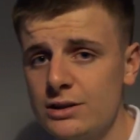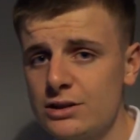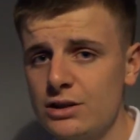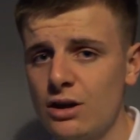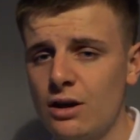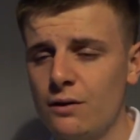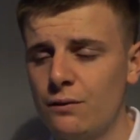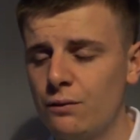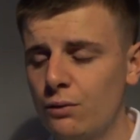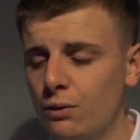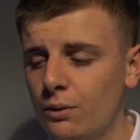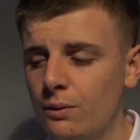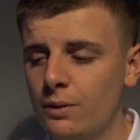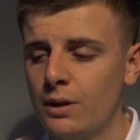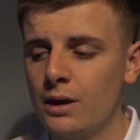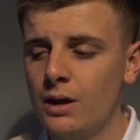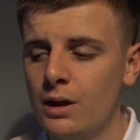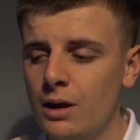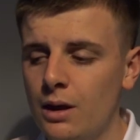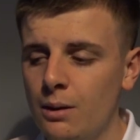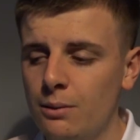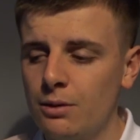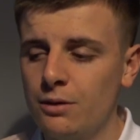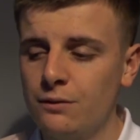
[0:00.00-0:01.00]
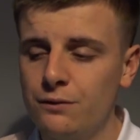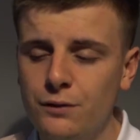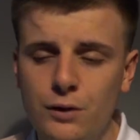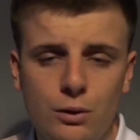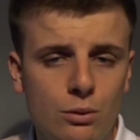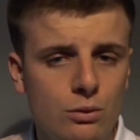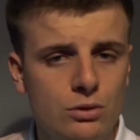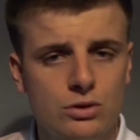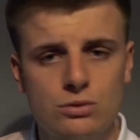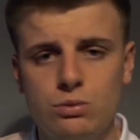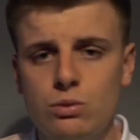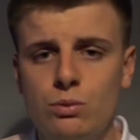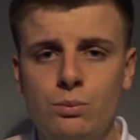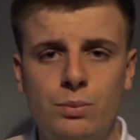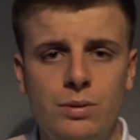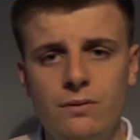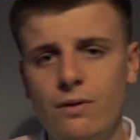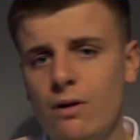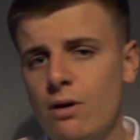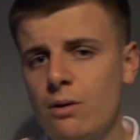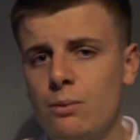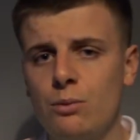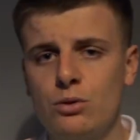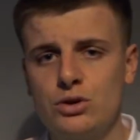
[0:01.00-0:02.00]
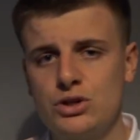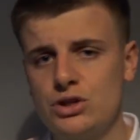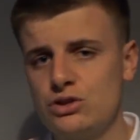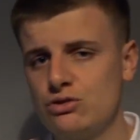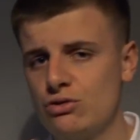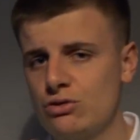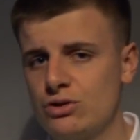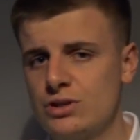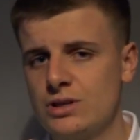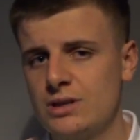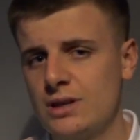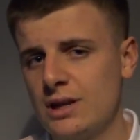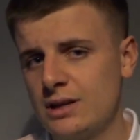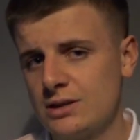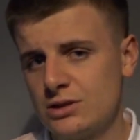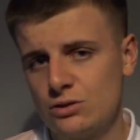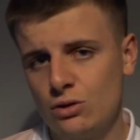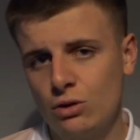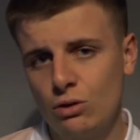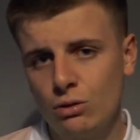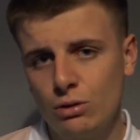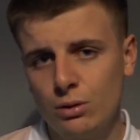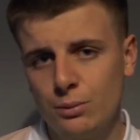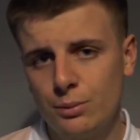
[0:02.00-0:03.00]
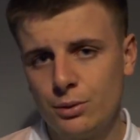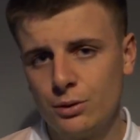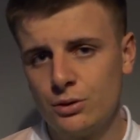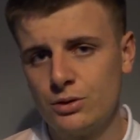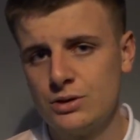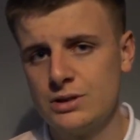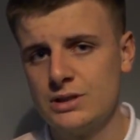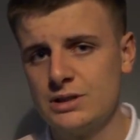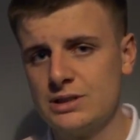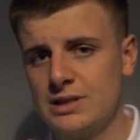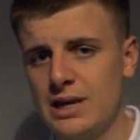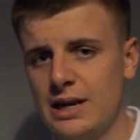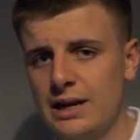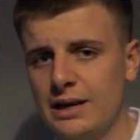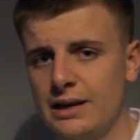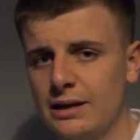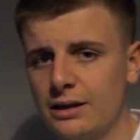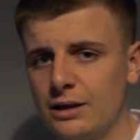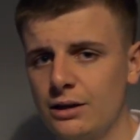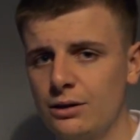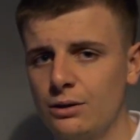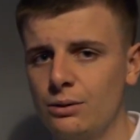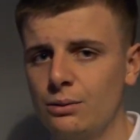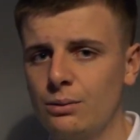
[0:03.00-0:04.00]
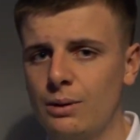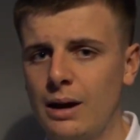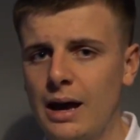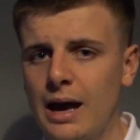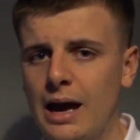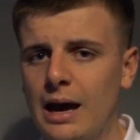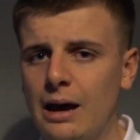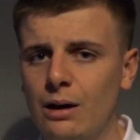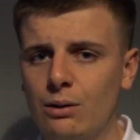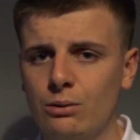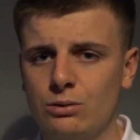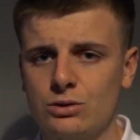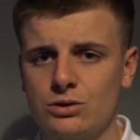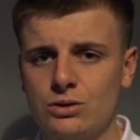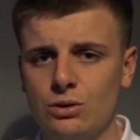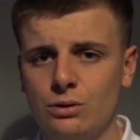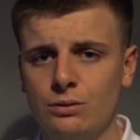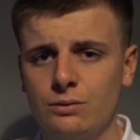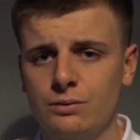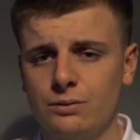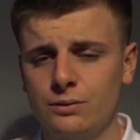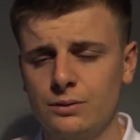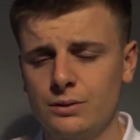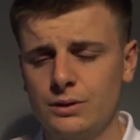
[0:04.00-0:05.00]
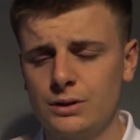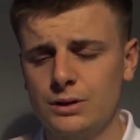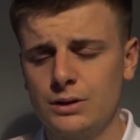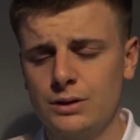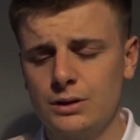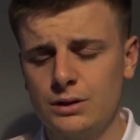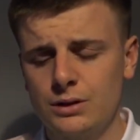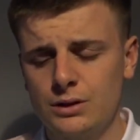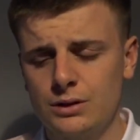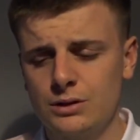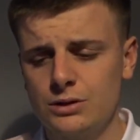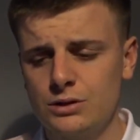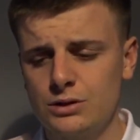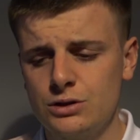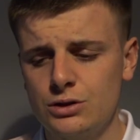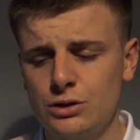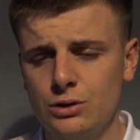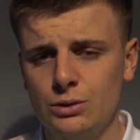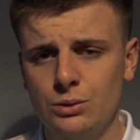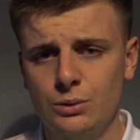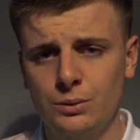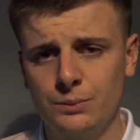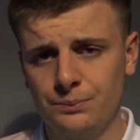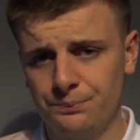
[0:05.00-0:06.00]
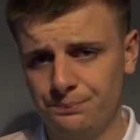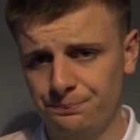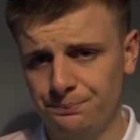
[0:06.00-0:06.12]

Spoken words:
So I thought the viewers would be very much interested in that story, because it's telling you how sort of to